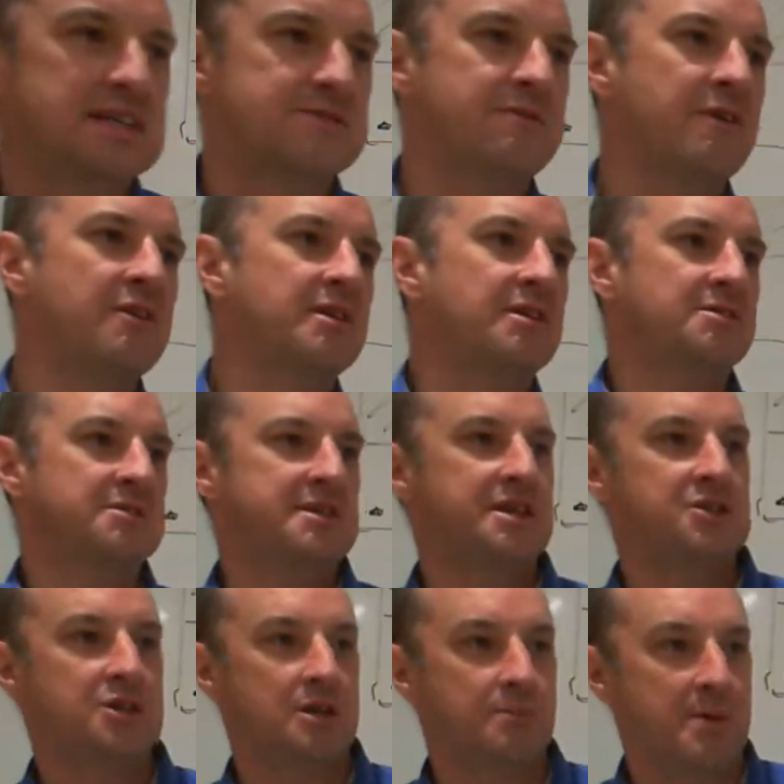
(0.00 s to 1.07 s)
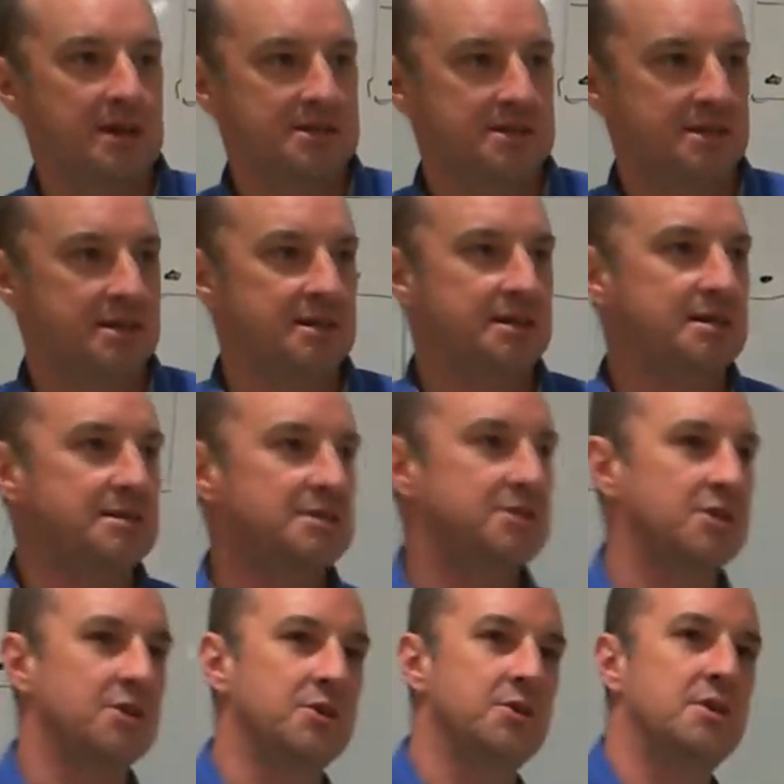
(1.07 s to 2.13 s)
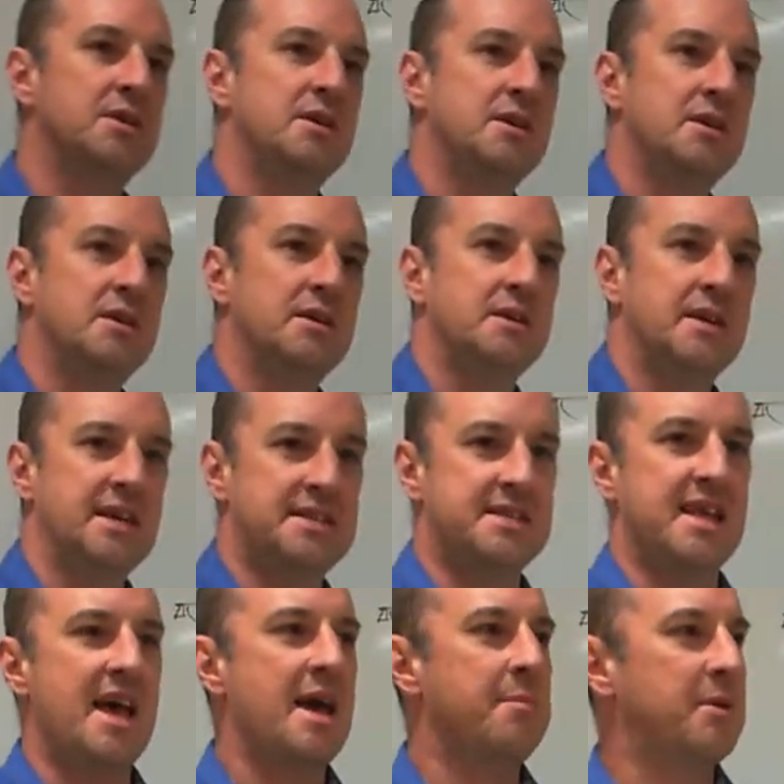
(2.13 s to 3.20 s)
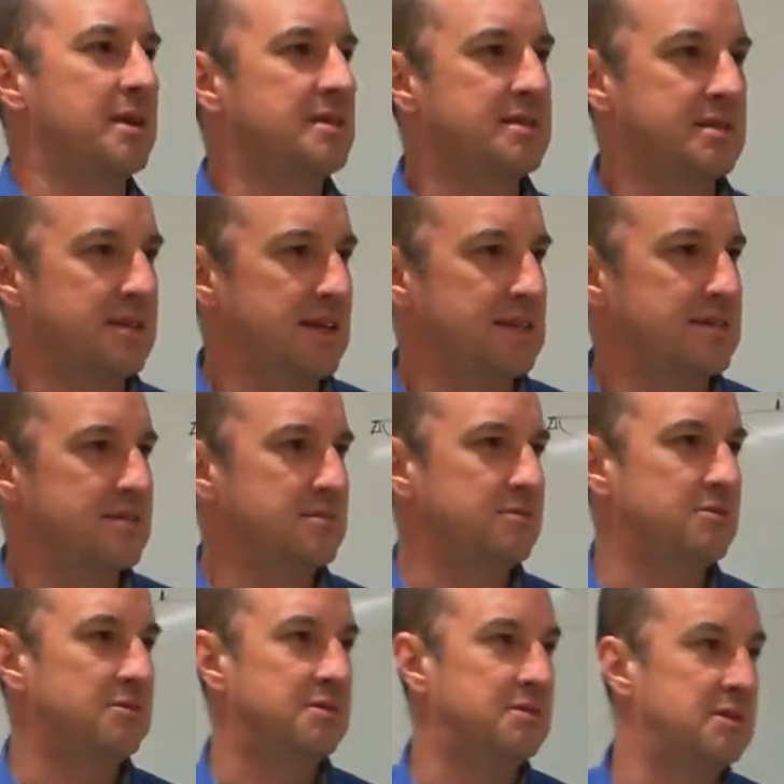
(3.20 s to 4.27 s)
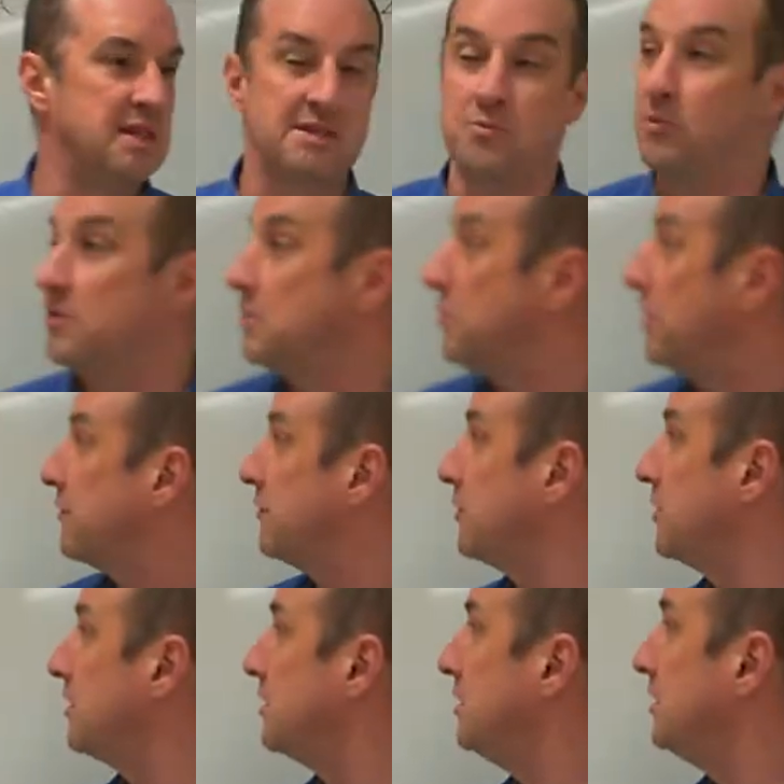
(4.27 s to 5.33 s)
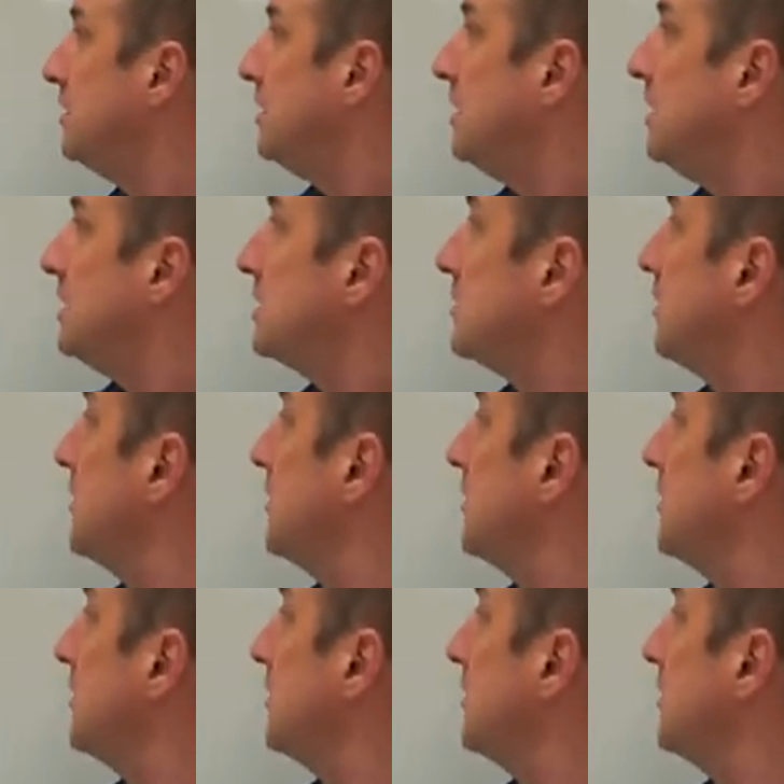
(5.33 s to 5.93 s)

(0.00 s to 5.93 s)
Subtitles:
very little tension capacity, so it's there, but it doesn't really work for you. So what